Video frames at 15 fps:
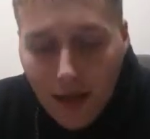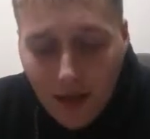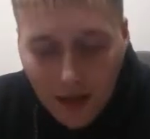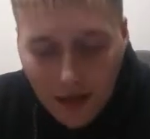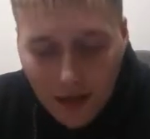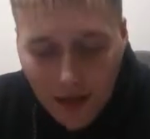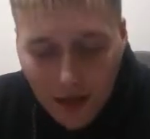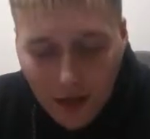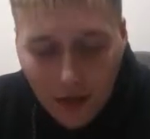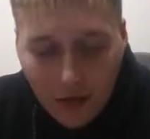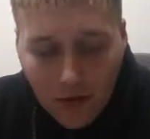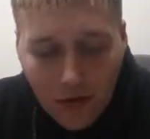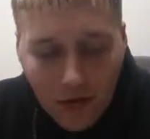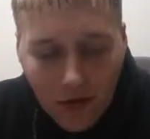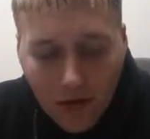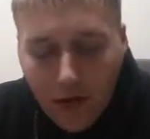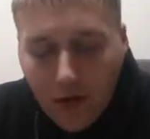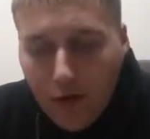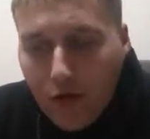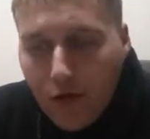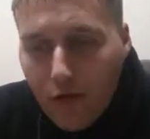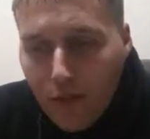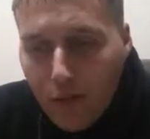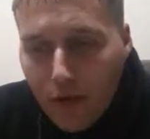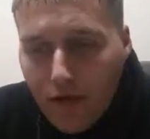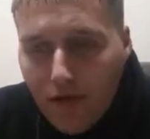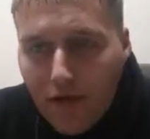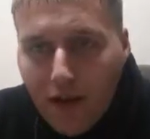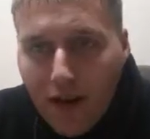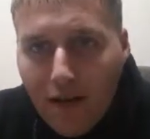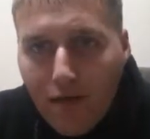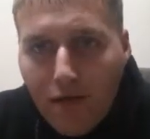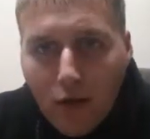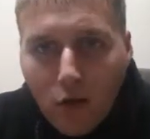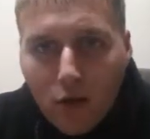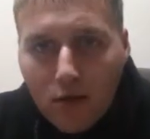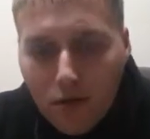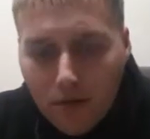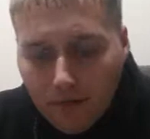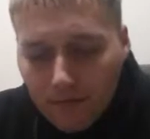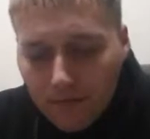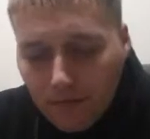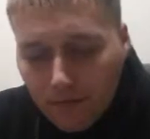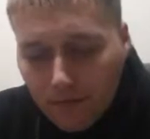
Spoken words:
and I got 3.5 volts,